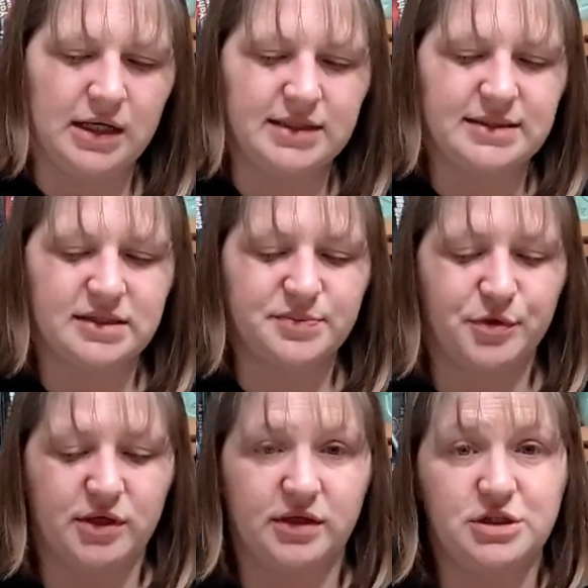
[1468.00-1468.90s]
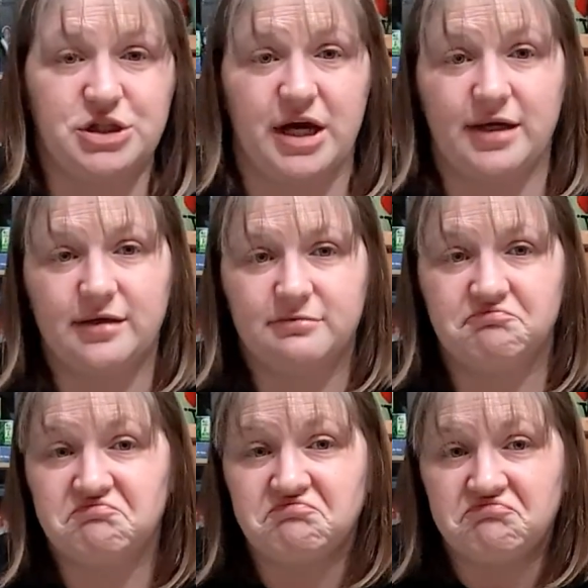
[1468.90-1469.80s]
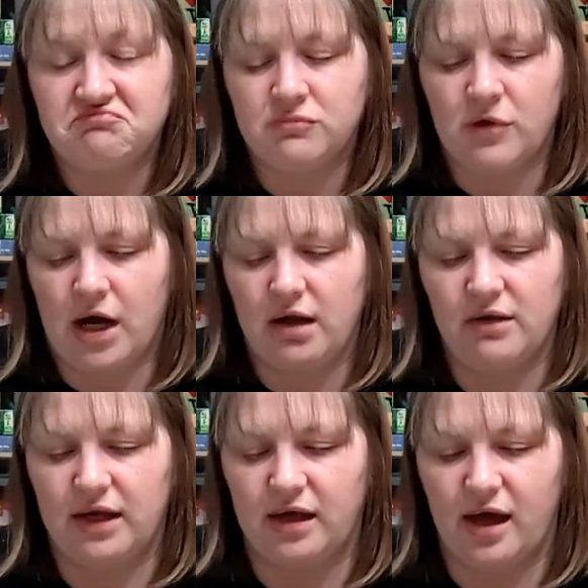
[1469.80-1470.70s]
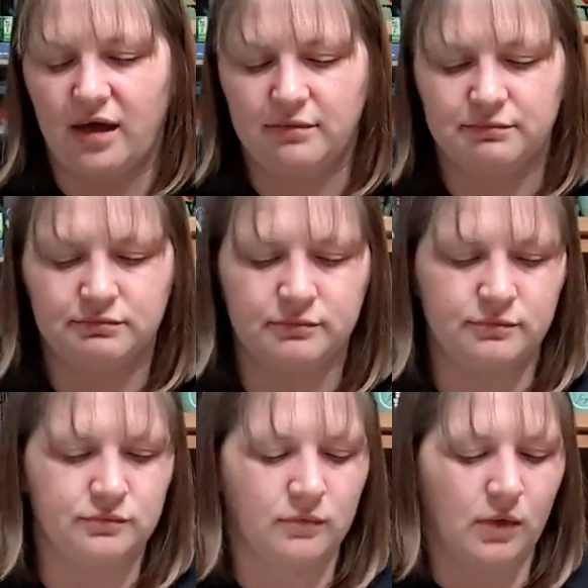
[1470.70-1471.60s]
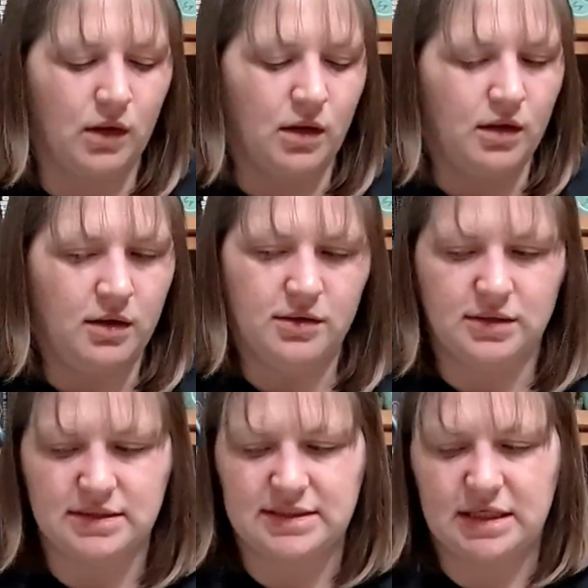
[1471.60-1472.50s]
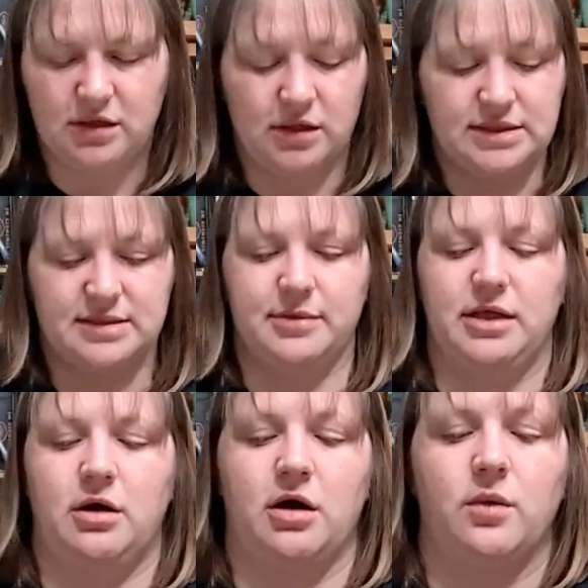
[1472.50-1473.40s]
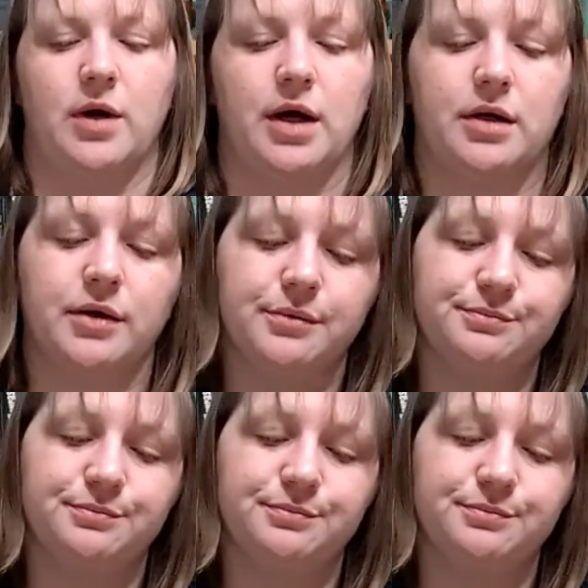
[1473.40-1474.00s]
It sounds pretty legit. I like it. Let's take a look at some of the artwork.